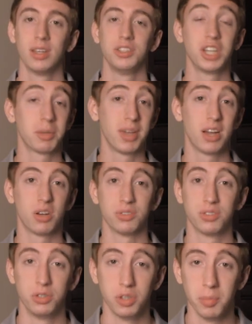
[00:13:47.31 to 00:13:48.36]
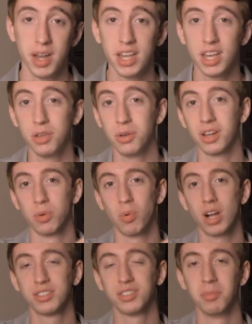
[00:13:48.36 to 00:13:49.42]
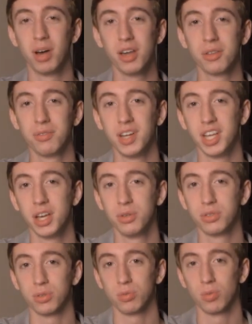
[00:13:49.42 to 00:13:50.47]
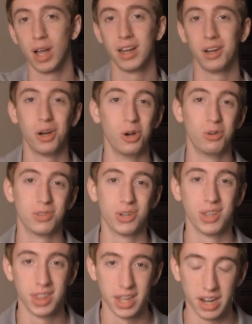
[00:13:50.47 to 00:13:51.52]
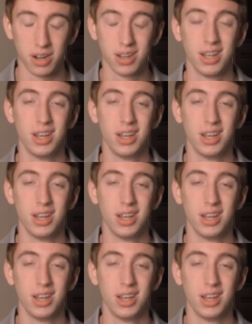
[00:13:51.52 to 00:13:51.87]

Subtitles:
Check me out on social media. You can watch some other videos right over there.